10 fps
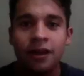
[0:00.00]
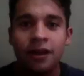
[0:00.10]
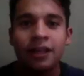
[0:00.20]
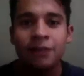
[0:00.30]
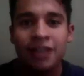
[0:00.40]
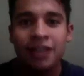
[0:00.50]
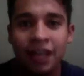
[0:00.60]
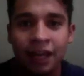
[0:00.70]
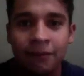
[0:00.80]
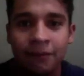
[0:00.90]
He
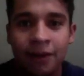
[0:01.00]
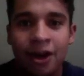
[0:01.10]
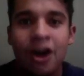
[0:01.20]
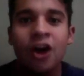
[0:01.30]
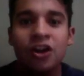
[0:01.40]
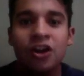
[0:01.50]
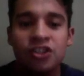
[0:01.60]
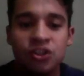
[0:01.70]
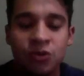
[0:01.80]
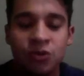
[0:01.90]
became a
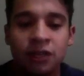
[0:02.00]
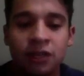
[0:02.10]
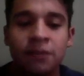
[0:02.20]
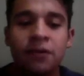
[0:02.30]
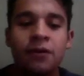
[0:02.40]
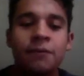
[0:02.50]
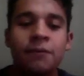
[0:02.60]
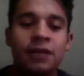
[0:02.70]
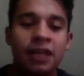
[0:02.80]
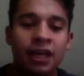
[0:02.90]
zookeeper.
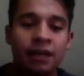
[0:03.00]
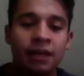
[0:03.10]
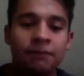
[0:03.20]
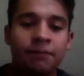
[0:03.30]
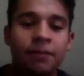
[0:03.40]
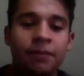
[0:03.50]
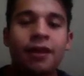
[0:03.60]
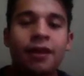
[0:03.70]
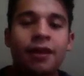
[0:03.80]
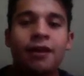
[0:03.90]
Became
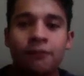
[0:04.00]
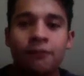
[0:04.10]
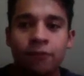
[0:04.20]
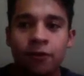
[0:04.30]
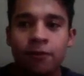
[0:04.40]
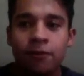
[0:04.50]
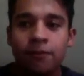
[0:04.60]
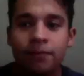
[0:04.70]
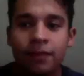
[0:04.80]
a verb,